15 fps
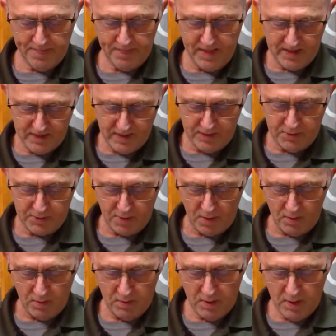They did
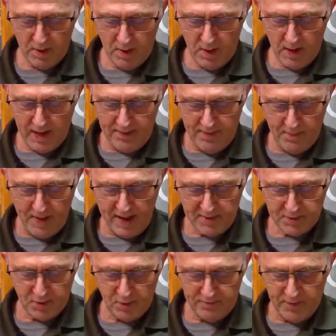so, and the
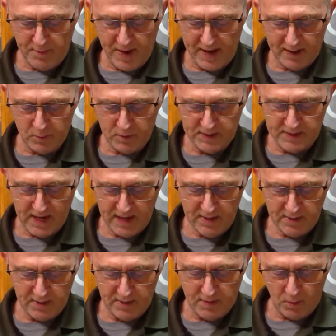master of the banquet
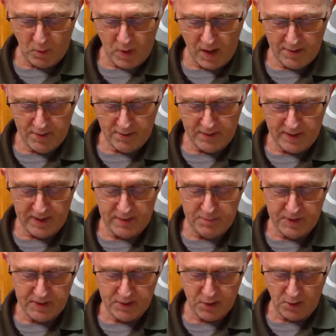tasted the water that had
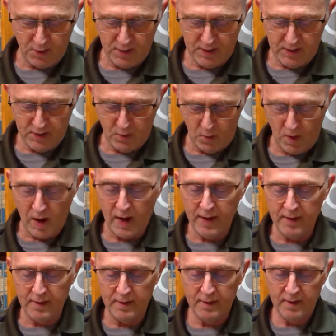been turned into
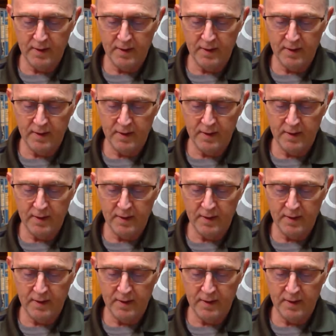wine